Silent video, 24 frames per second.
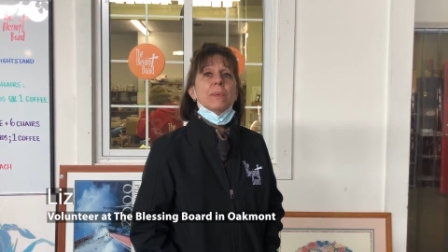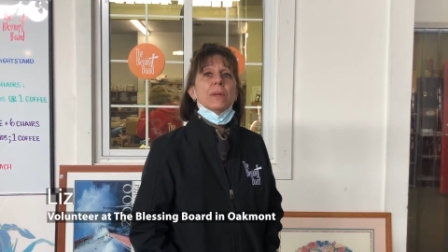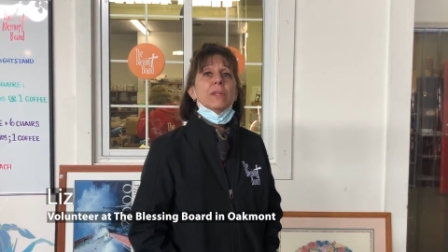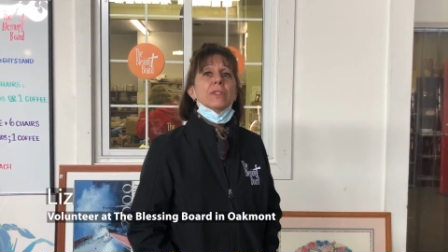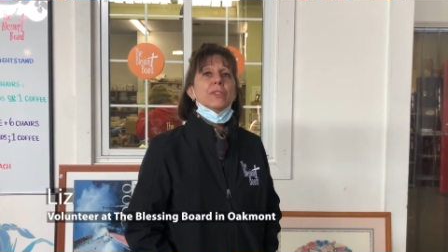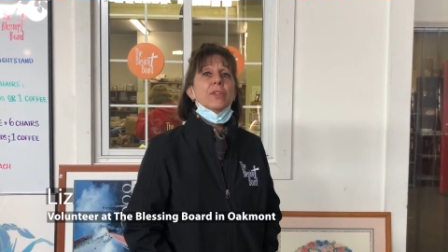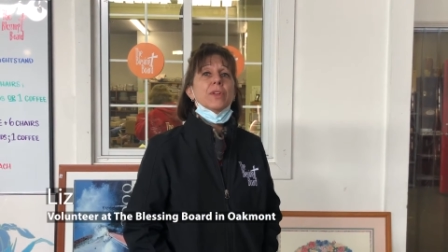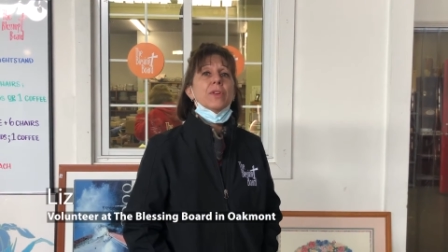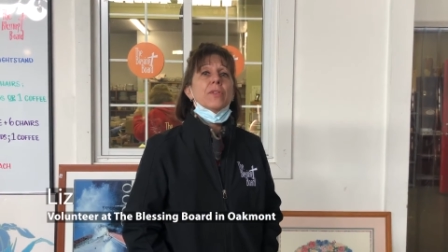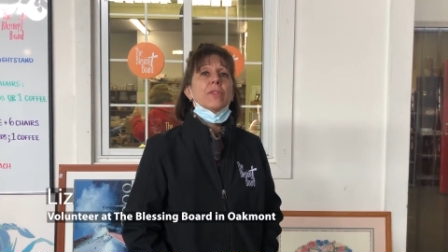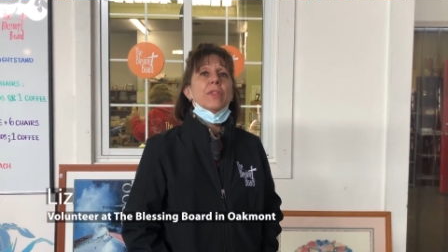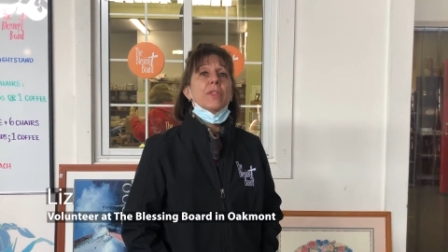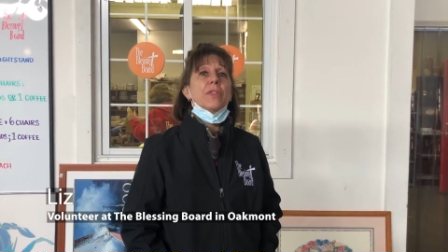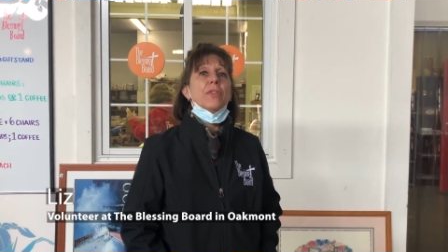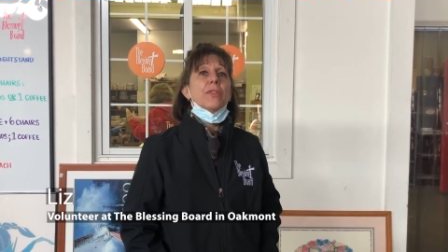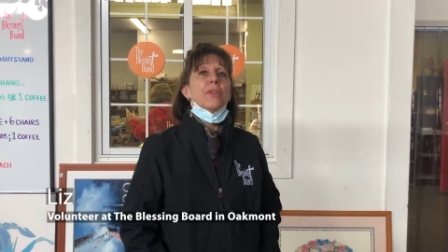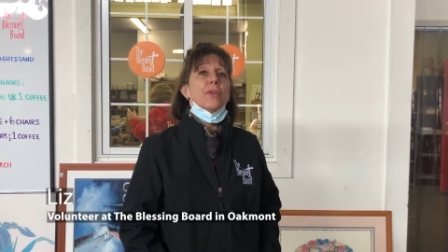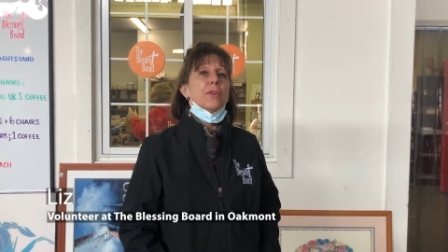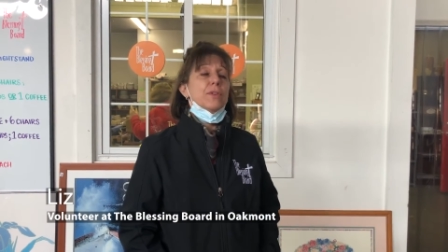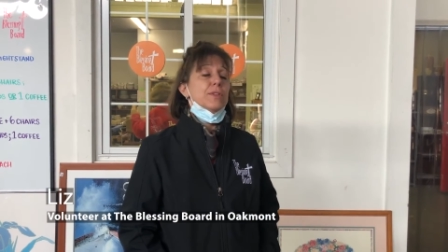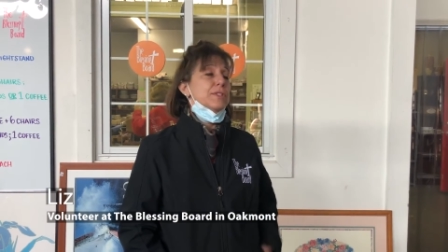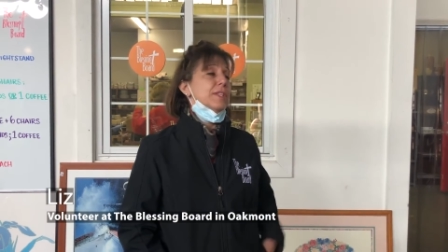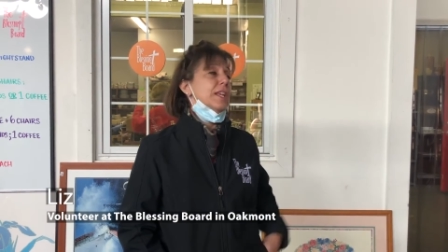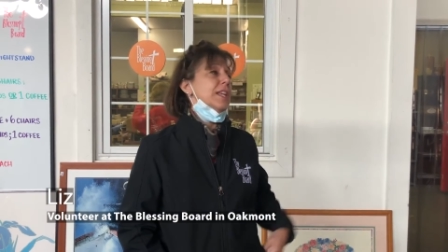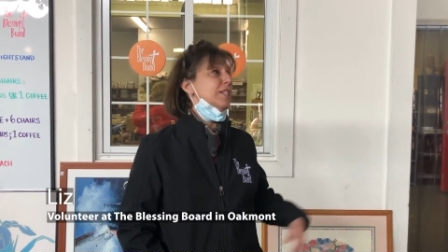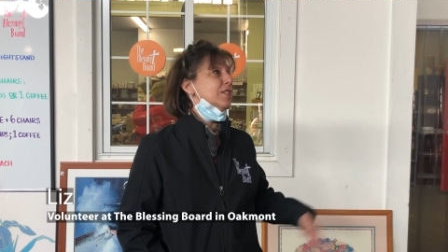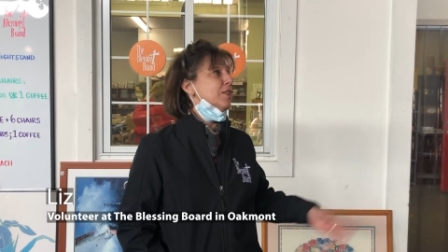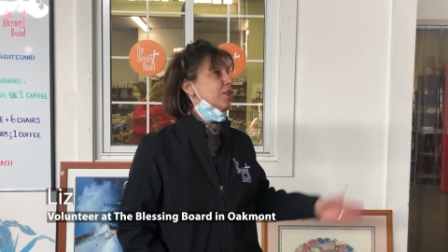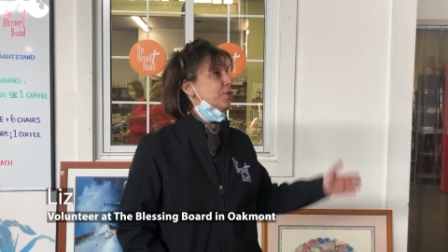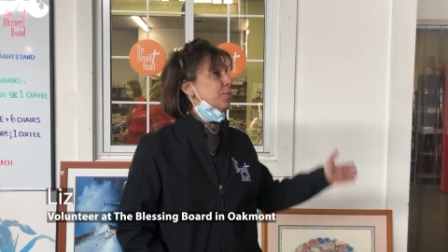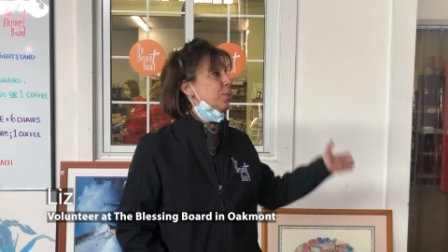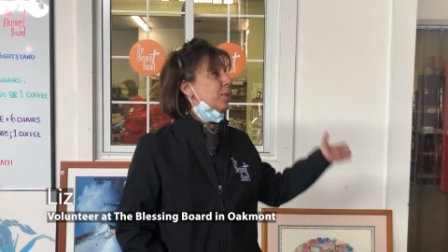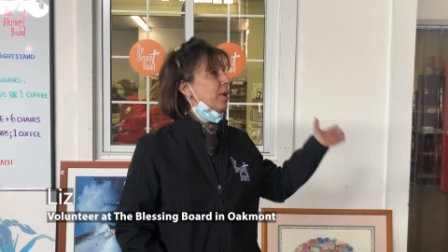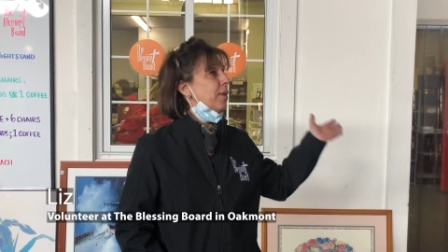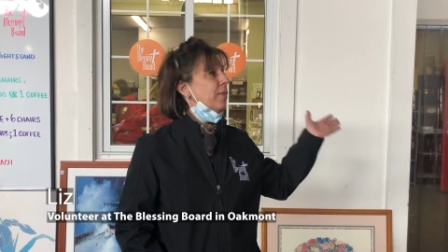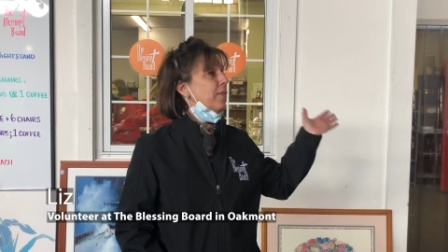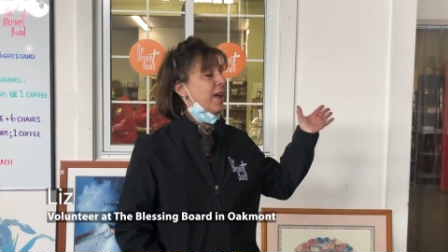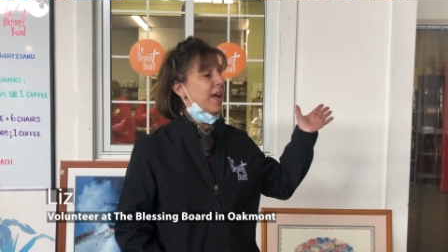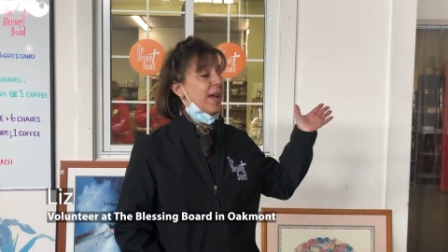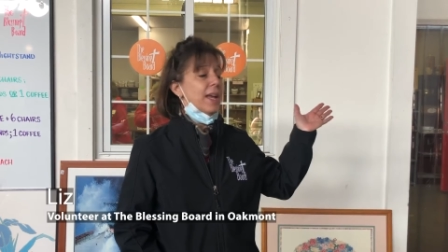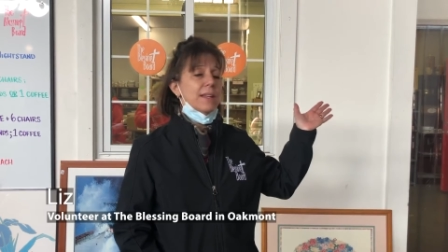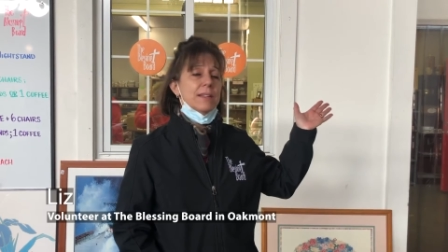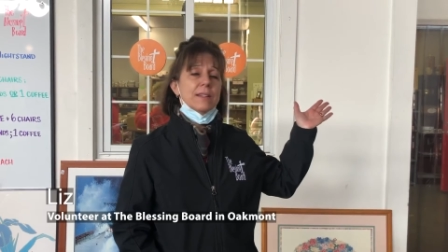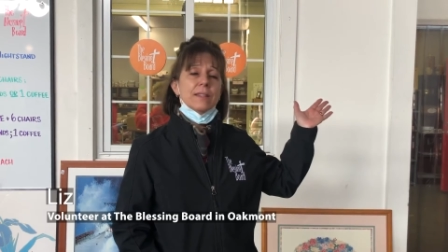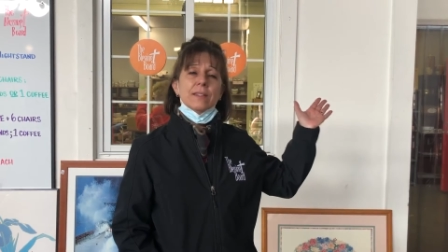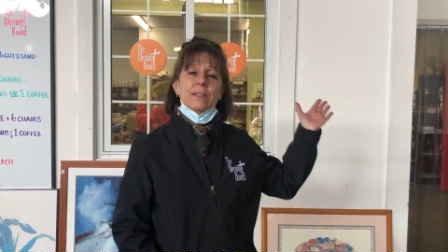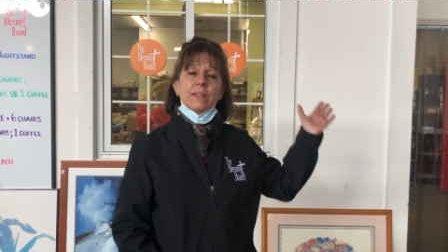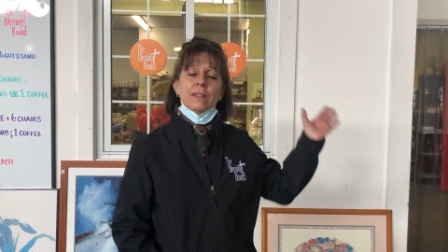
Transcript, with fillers: busier than Thursdays because we have had